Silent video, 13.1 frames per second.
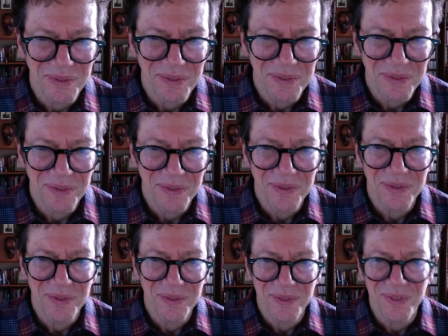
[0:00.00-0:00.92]
all meat
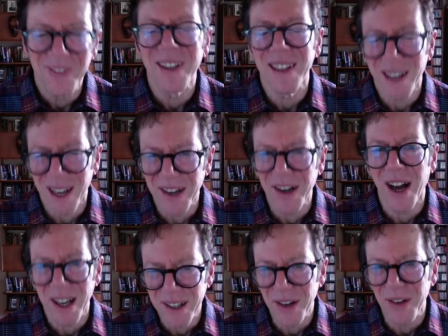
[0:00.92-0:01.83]
diet. I only eat meat. I
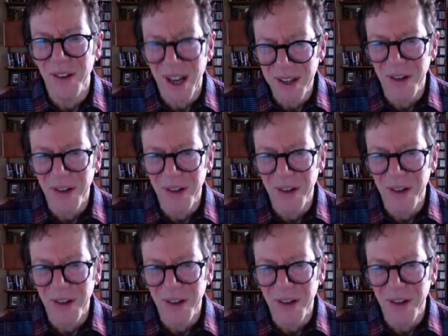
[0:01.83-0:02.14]
know. I know